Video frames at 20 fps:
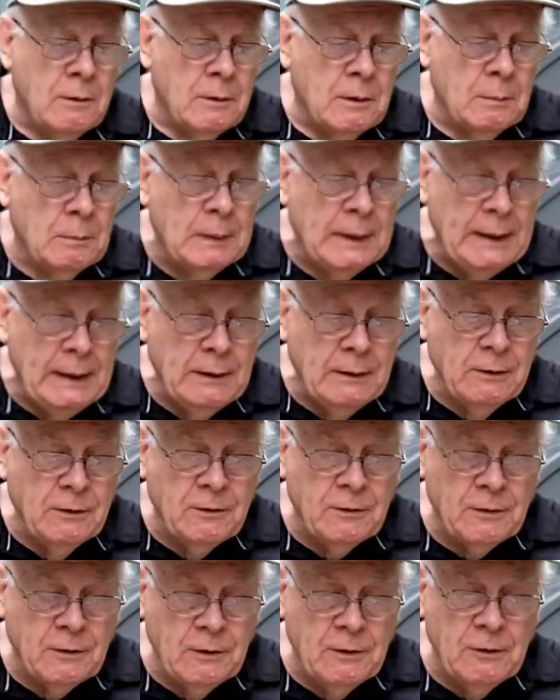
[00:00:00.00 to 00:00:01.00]
The blade
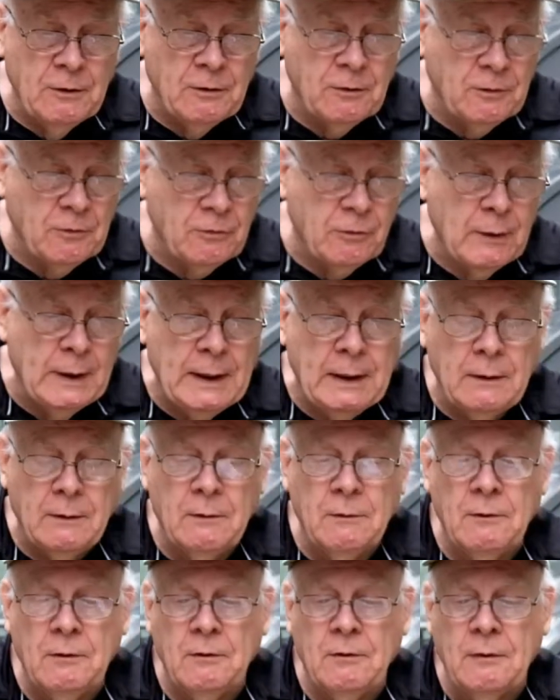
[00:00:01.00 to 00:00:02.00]
is straight,
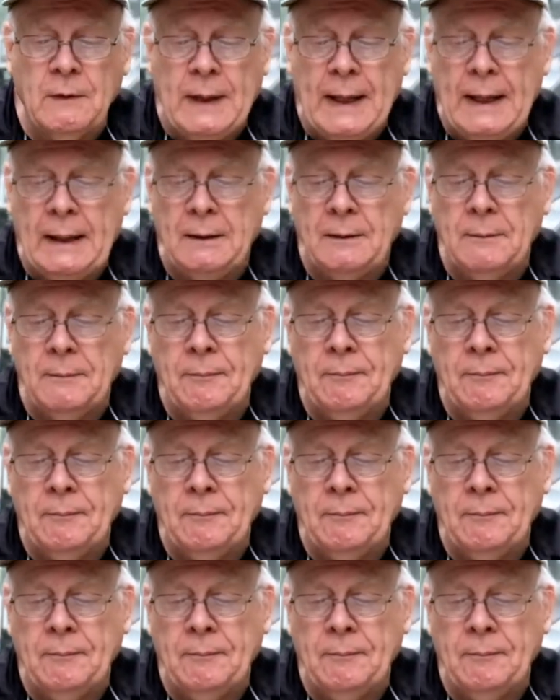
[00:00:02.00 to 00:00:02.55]
it's flat,